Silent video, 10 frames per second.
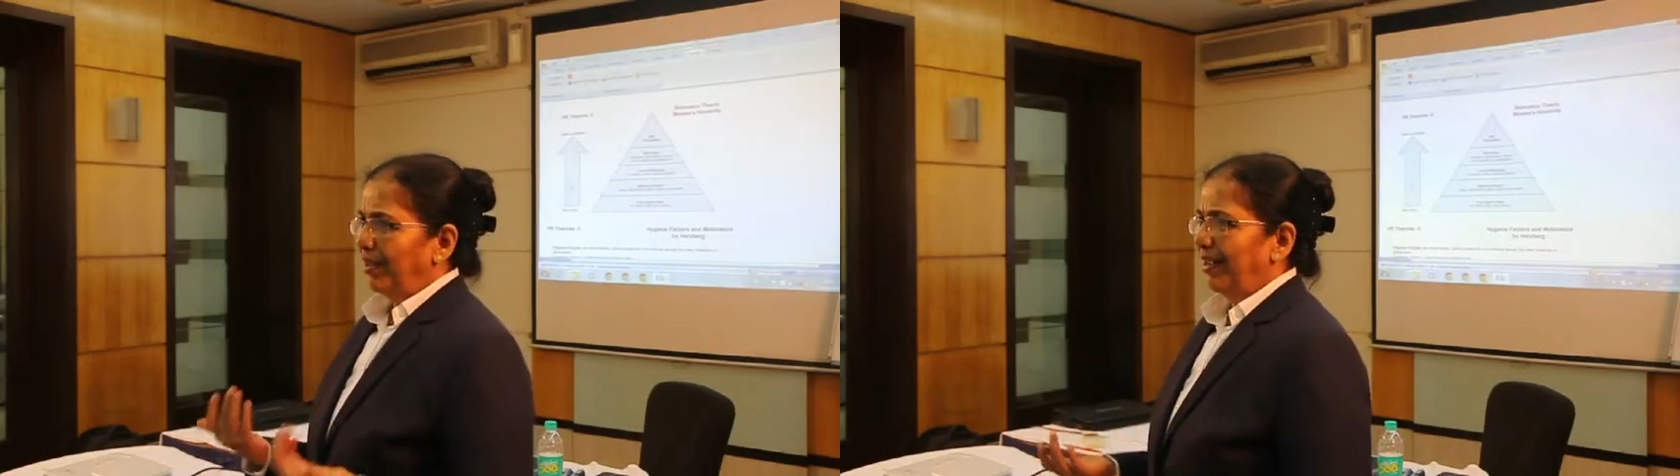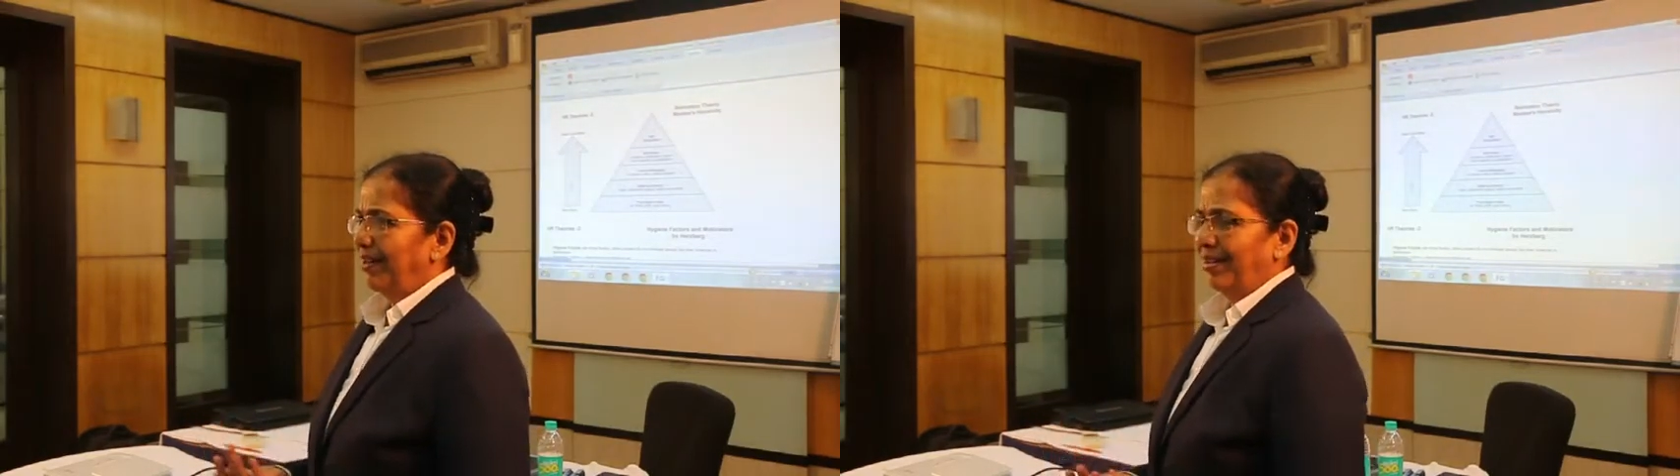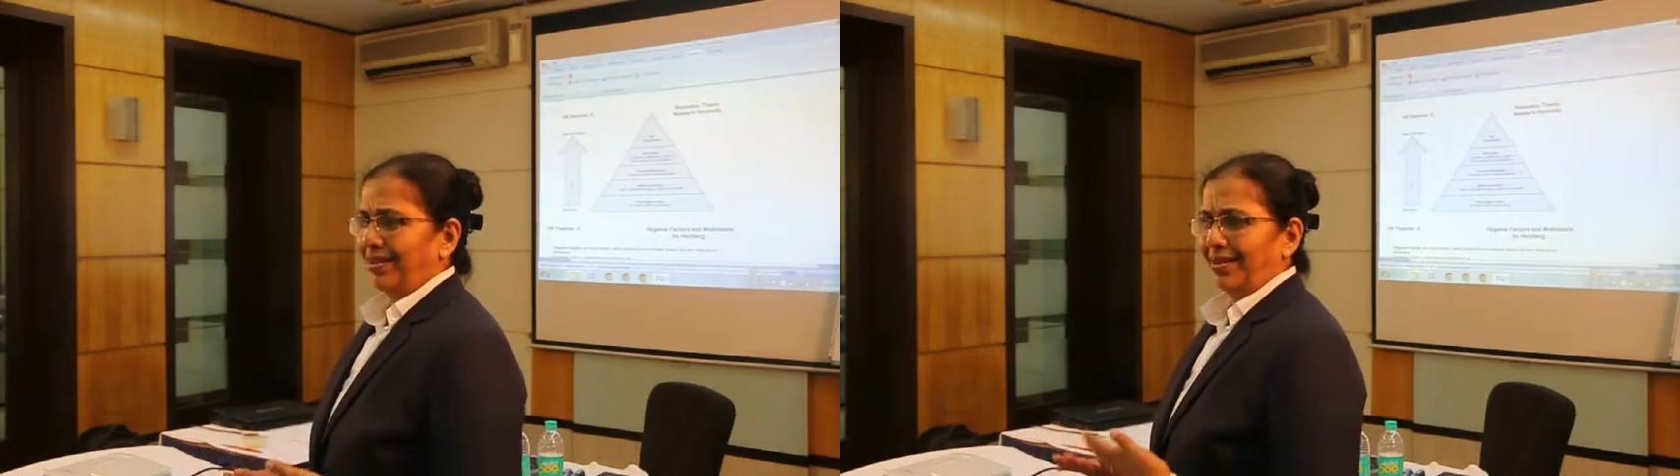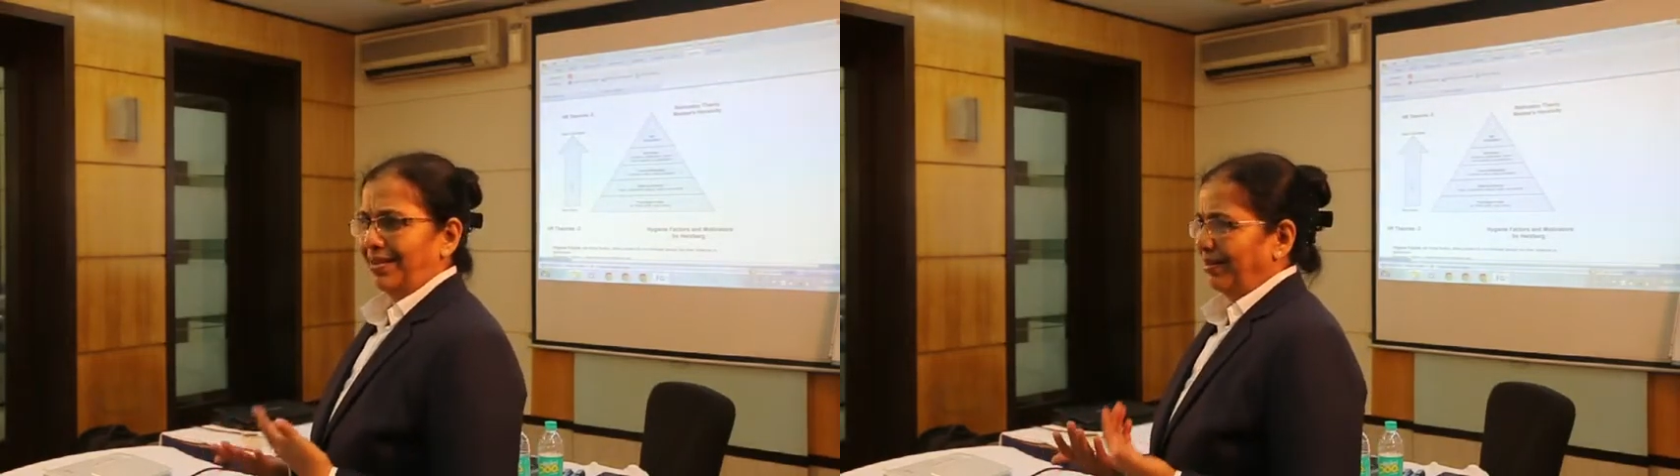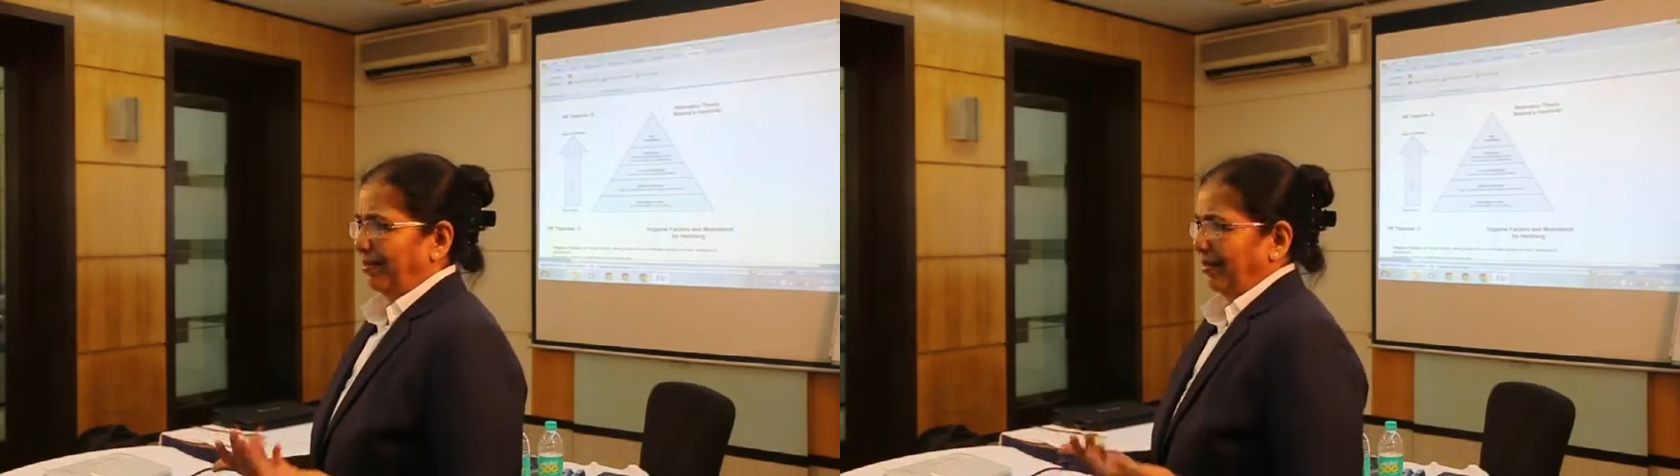their
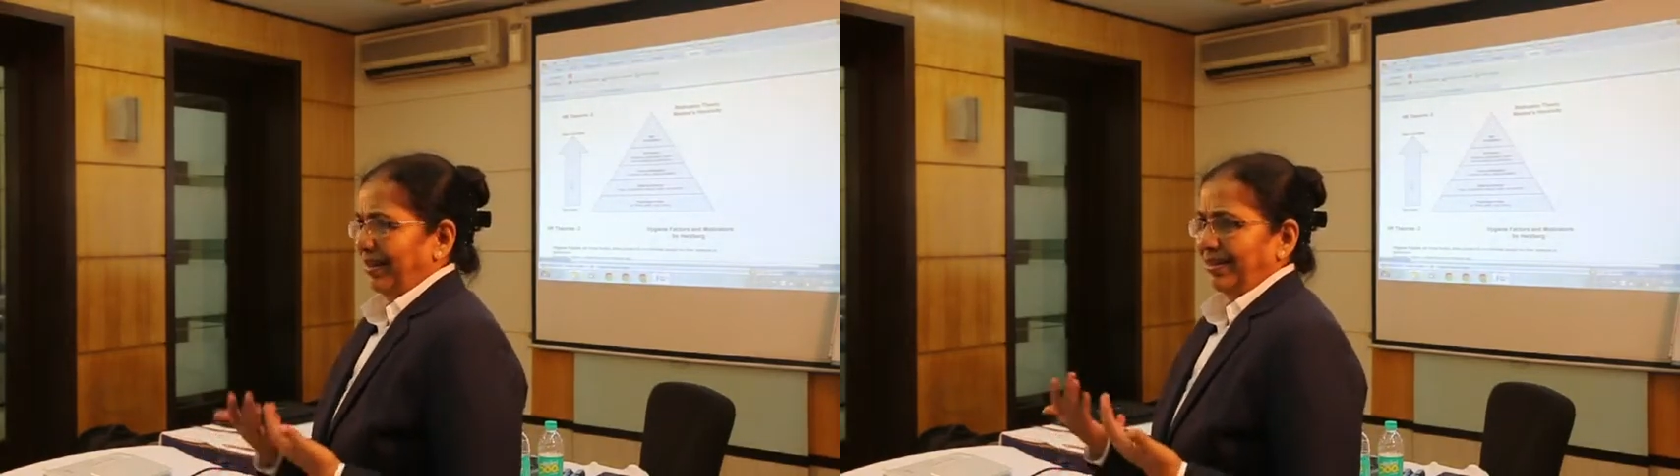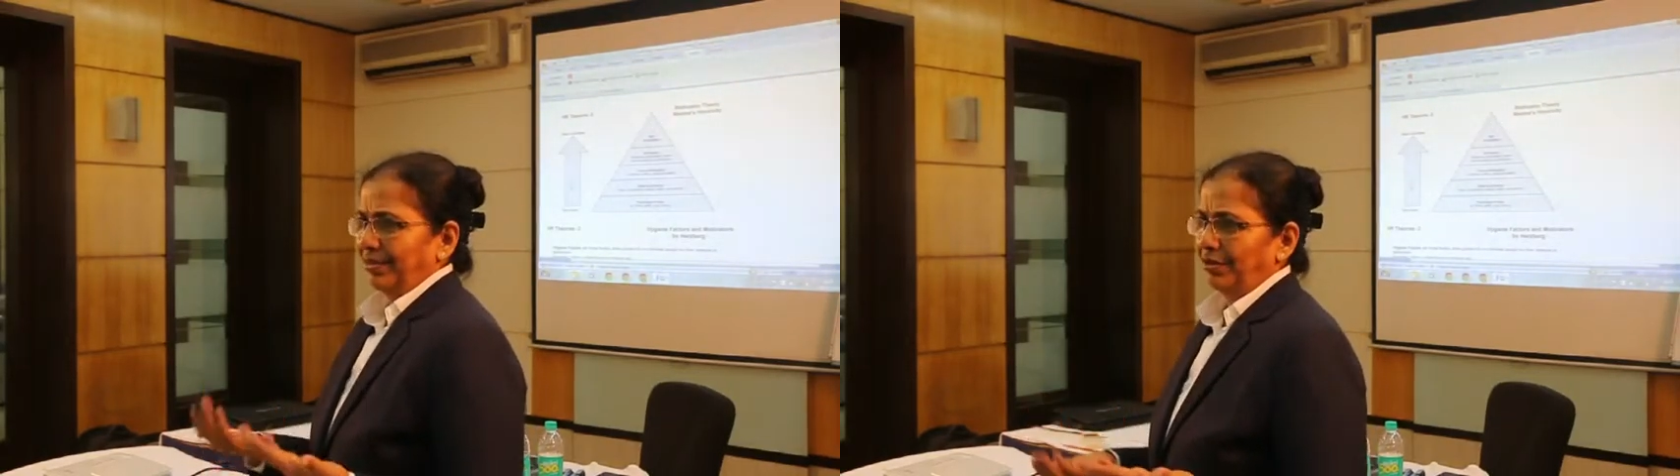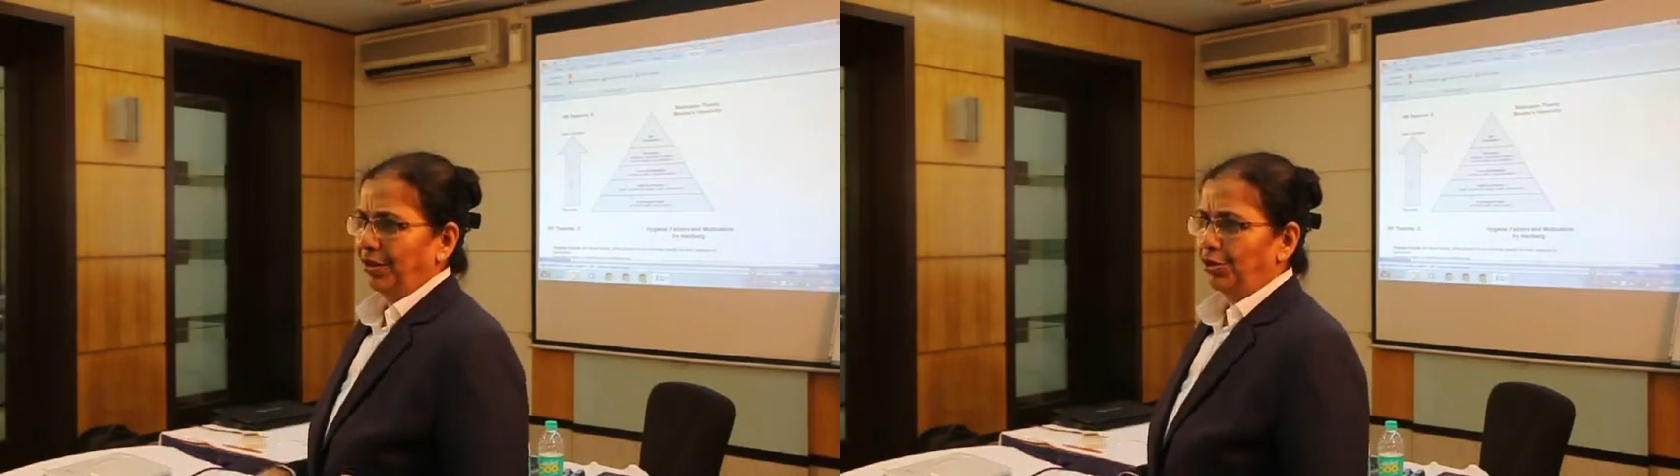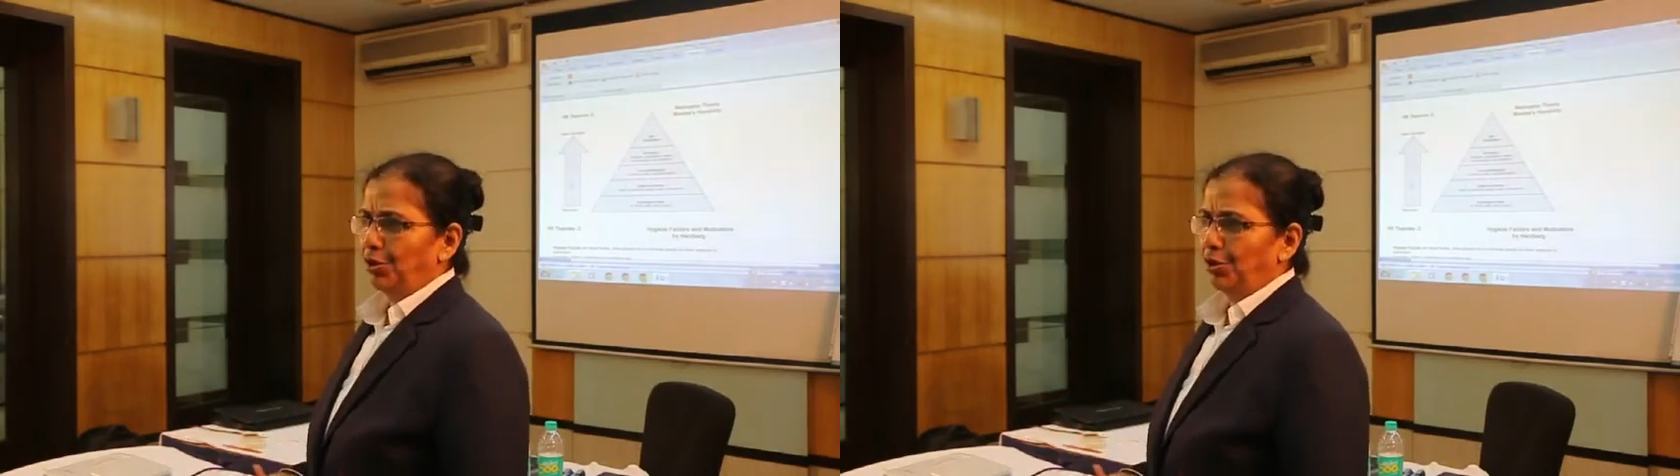hunger, the